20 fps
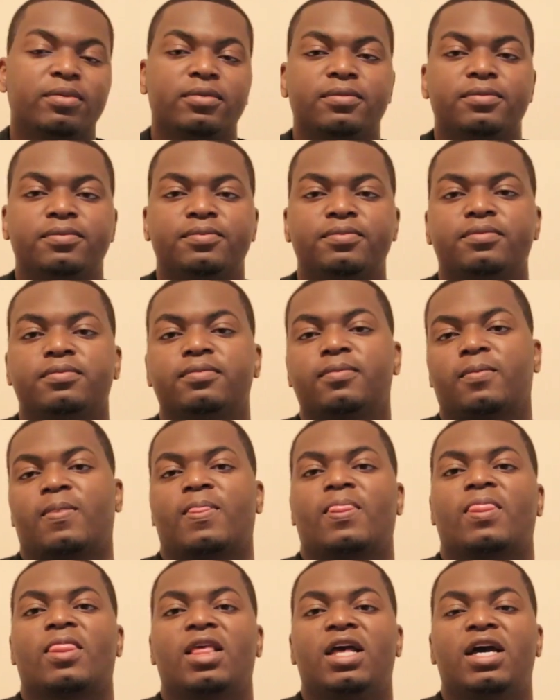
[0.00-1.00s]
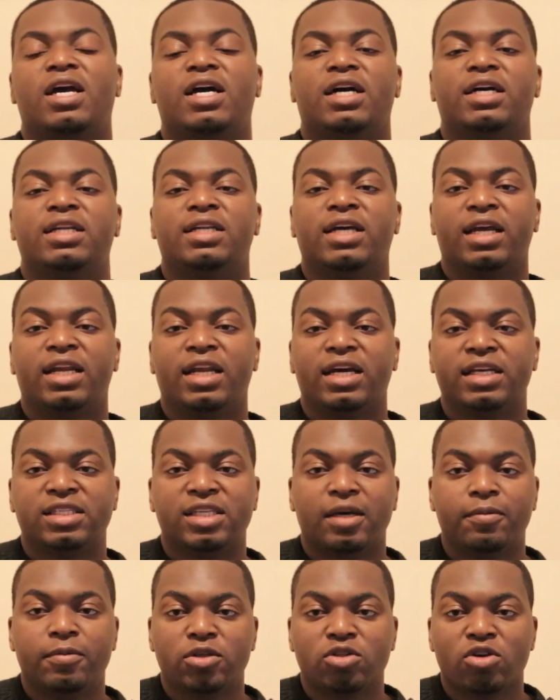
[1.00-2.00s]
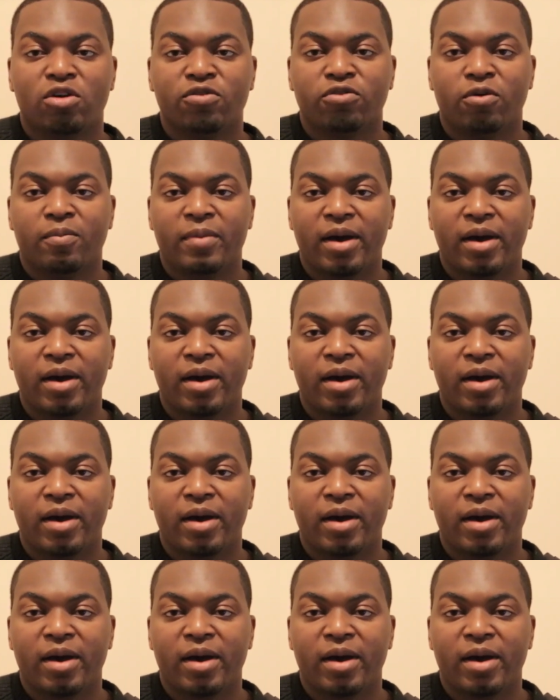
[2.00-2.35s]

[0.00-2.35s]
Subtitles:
Then a semitone from